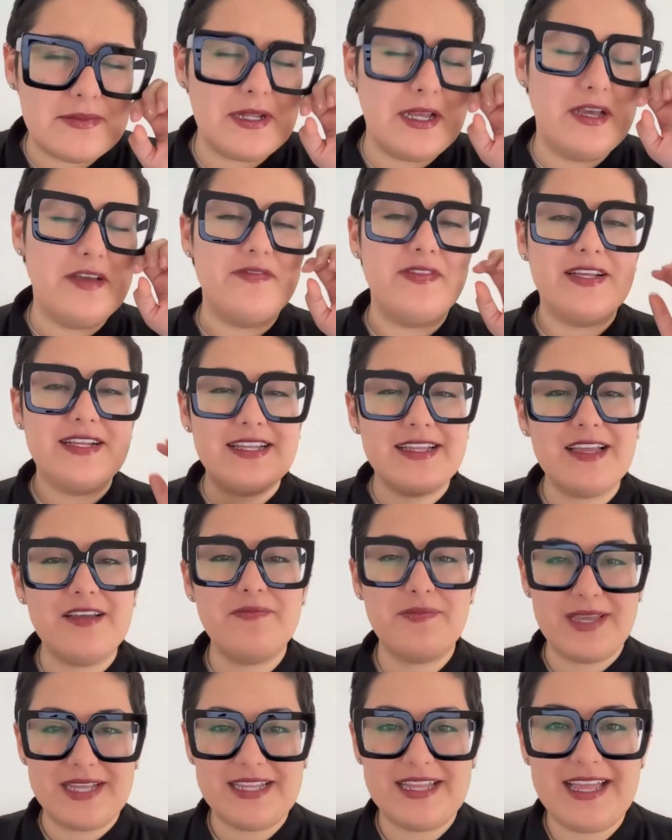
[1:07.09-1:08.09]
of
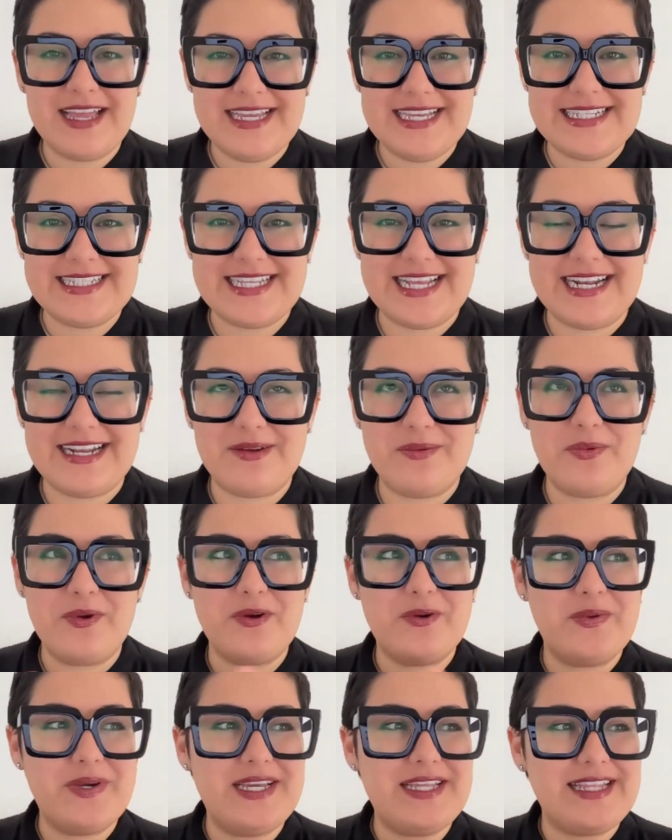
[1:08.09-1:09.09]
my clients that I
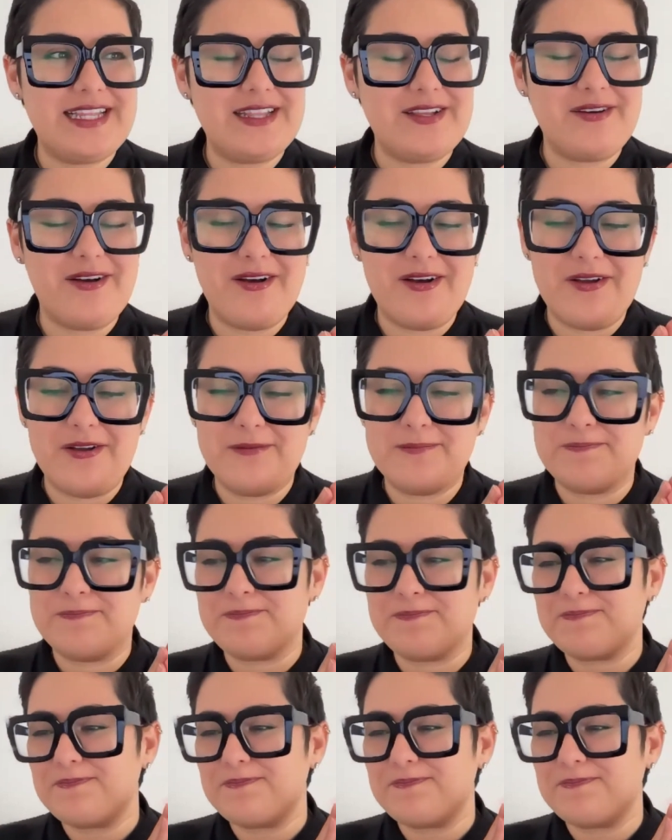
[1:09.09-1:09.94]
work with, and they're all